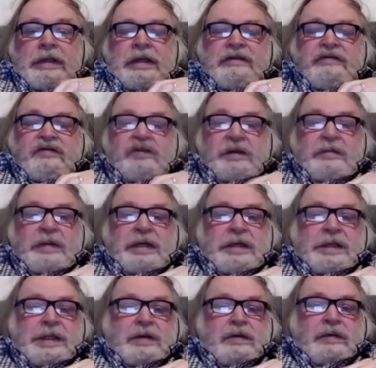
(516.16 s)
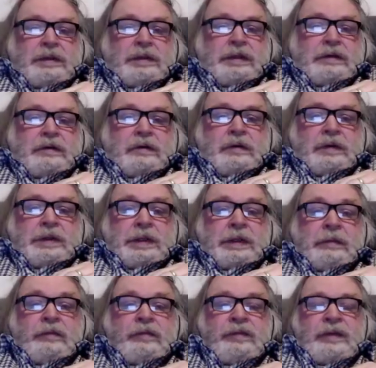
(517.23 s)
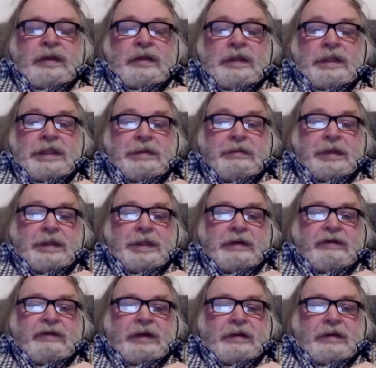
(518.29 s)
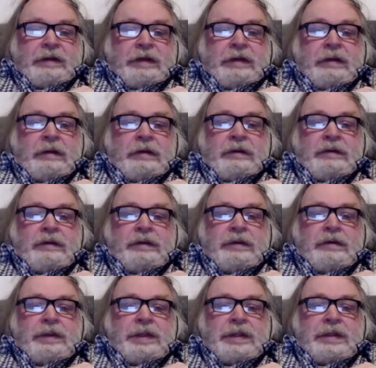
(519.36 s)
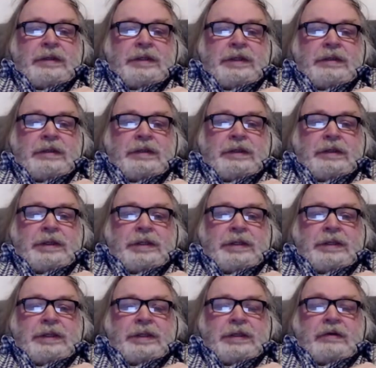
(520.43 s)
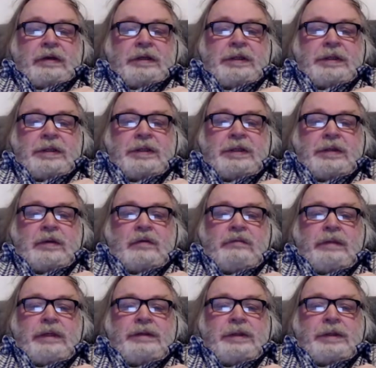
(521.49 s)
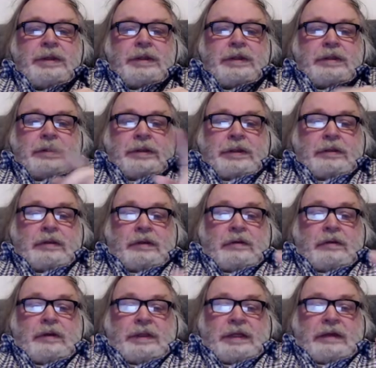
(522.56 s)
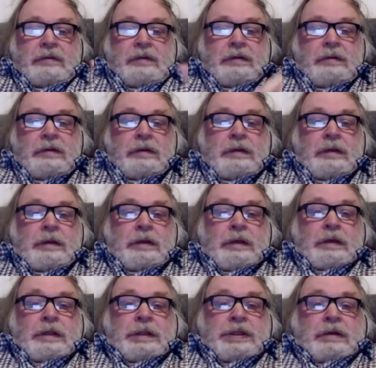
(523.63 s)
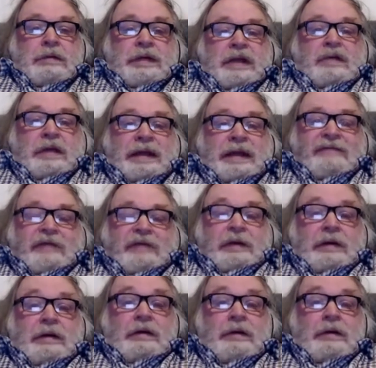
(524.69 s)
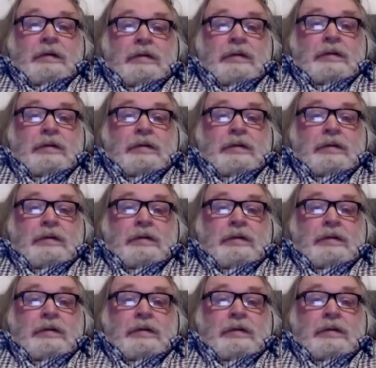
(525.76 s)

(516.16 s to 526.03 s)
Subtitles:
It literally means good news, specifically the news concerning Jesus Christ as taught by the church. Stop that time.